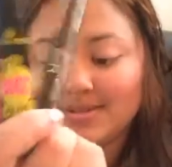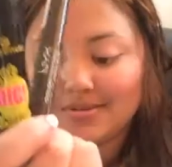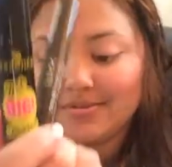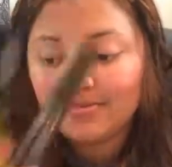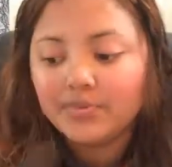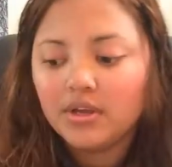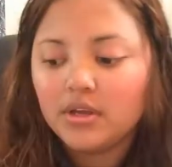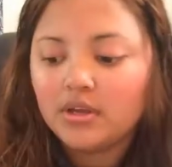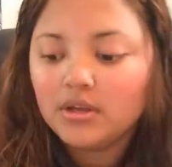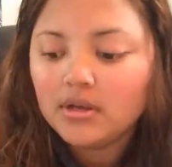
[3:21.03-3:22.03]
So
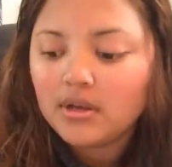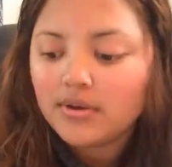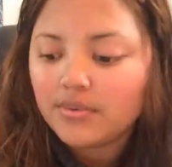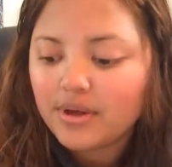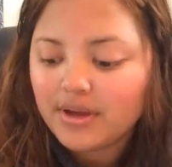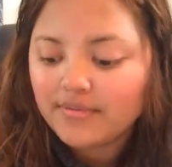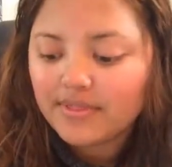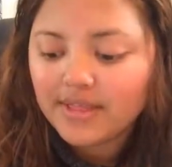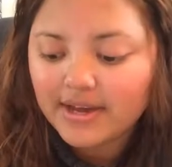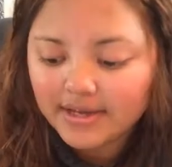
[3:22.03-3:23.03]
we
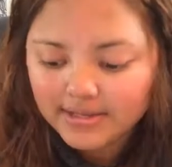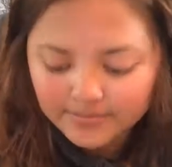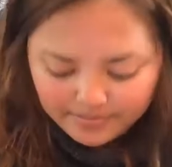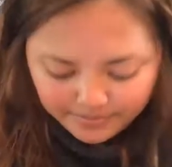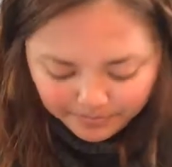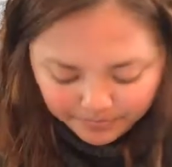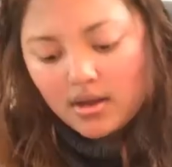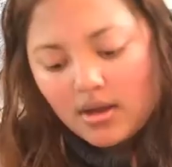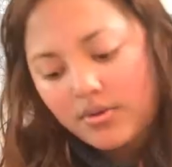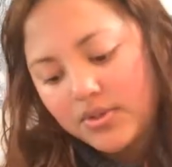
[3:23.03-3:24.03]
have that.
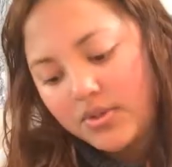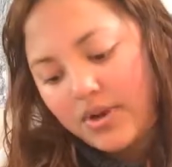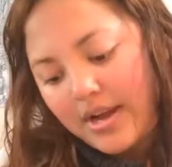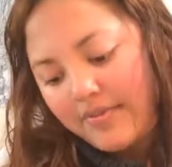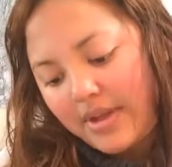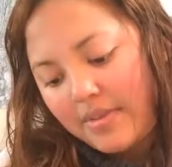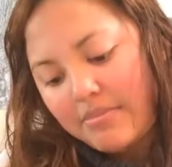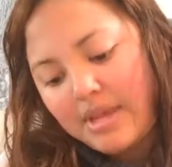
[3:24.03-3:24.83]
I also have a